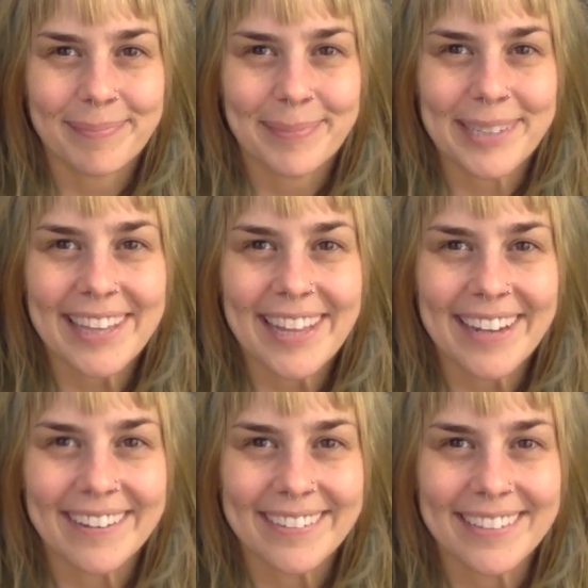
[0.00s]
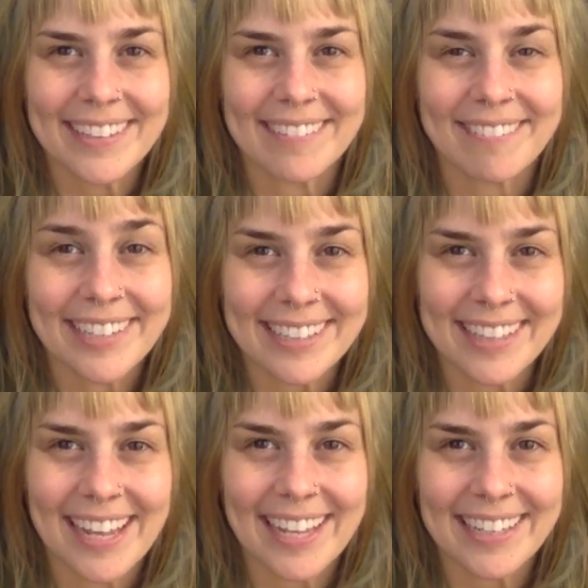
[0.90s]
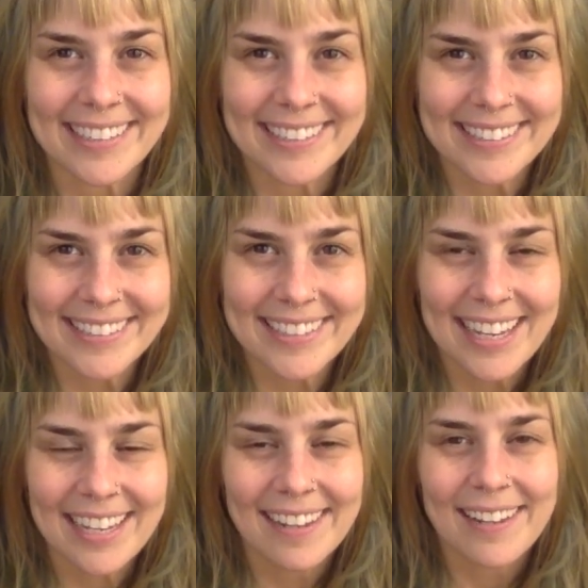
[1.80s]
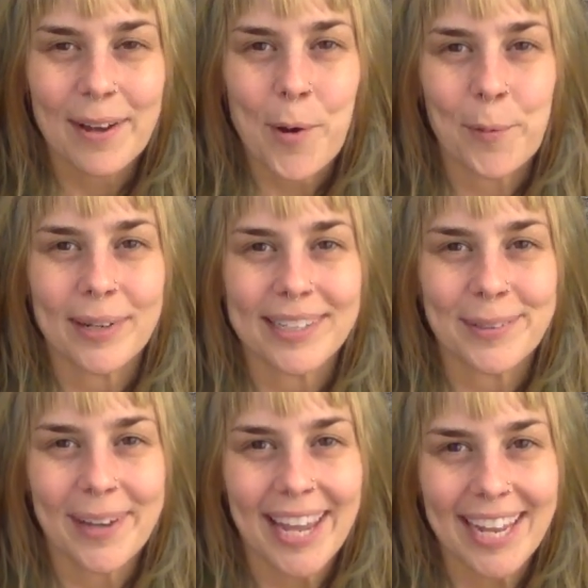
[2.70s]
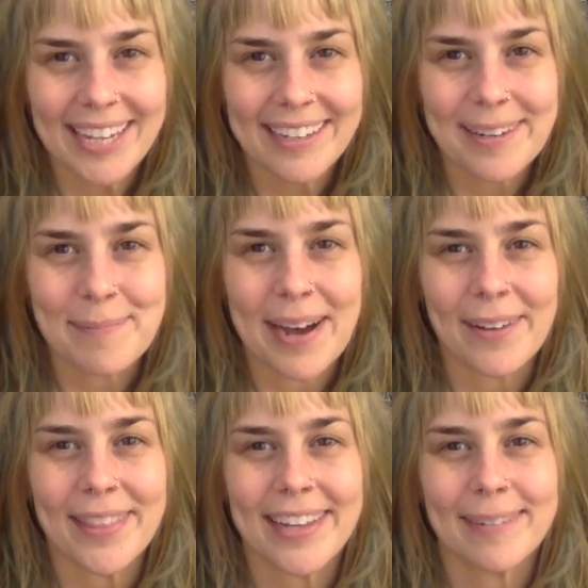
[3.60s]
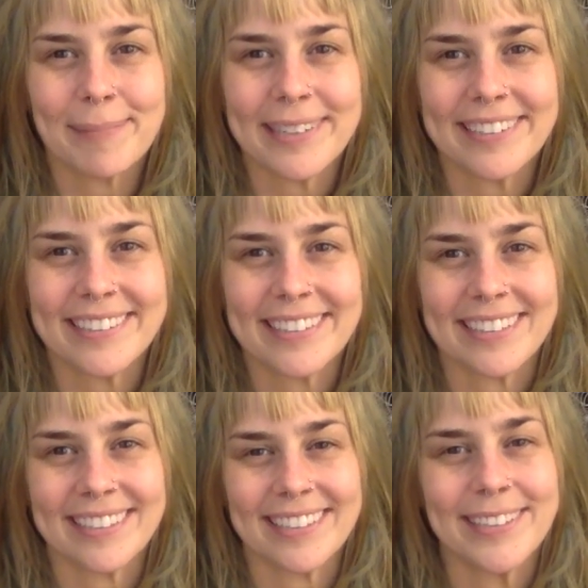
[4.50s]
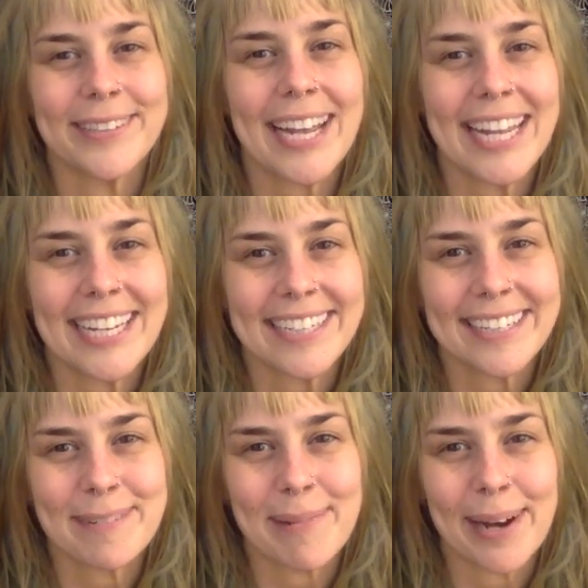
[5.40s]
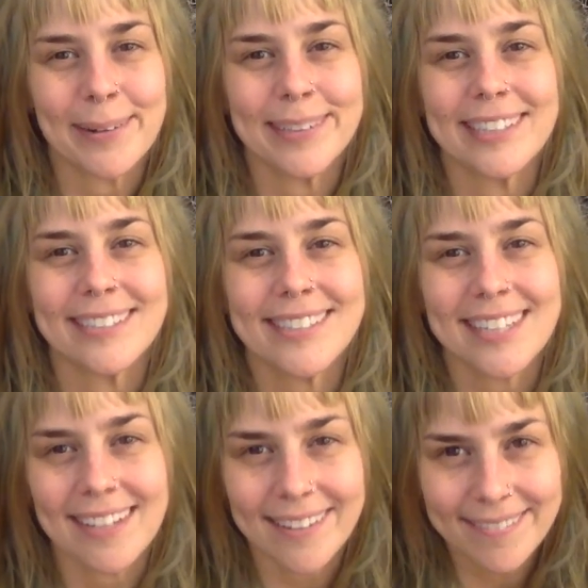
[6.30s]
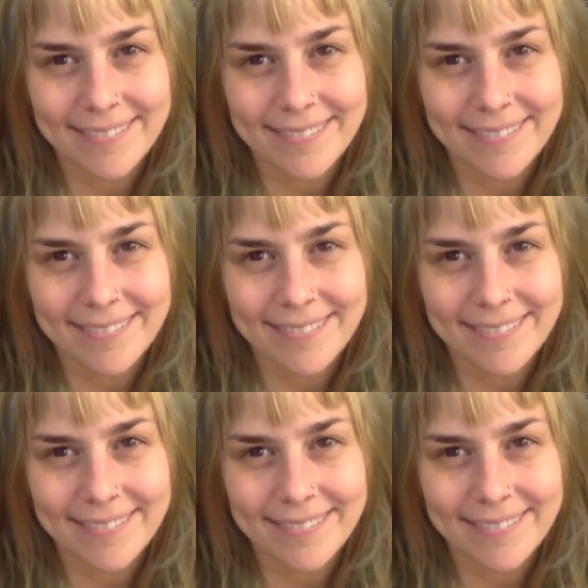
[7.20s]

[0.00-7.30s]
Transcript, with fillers: Breathe out and realize what you hate about that person, you hate about yourself.